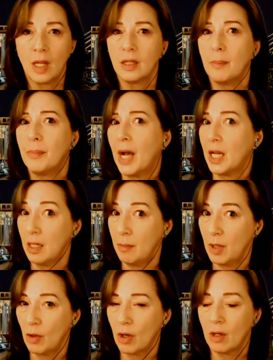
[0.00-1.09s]
the Biden
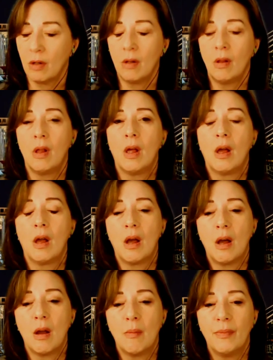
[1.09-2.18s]
miracle.
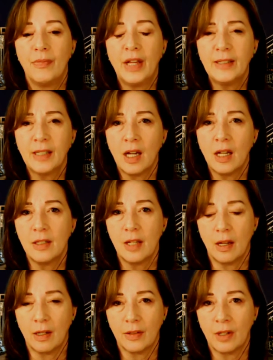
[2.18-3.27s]
Um, that's
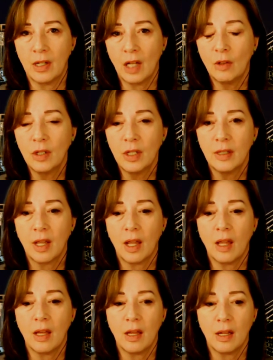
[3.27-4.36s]
context. And I look at
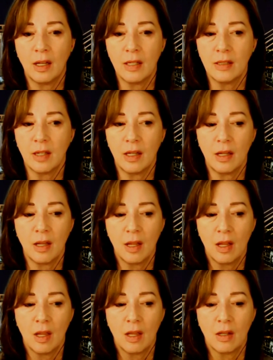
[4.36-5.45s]
that and I say,
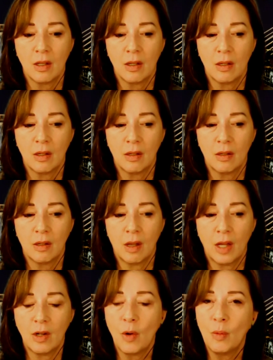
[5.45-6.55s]

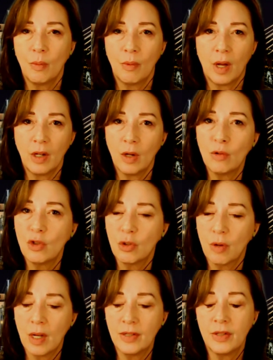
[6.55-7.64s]
I don't, I don't
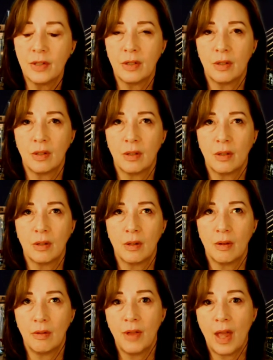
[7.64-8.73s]
trust
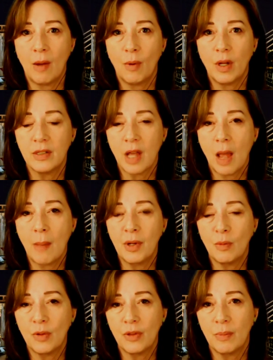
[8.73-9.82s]
that what has
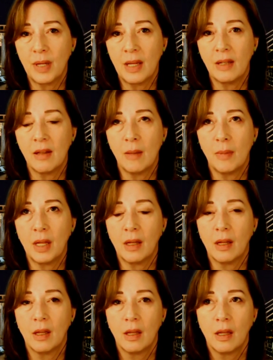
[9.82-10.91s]
happened with the
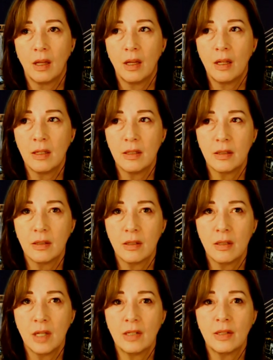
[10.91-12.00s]
pandemic is
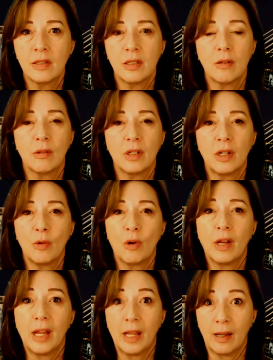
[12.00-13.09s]
necessarily an
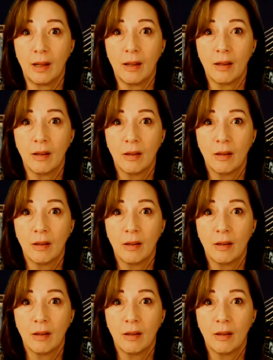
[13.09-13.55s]
organic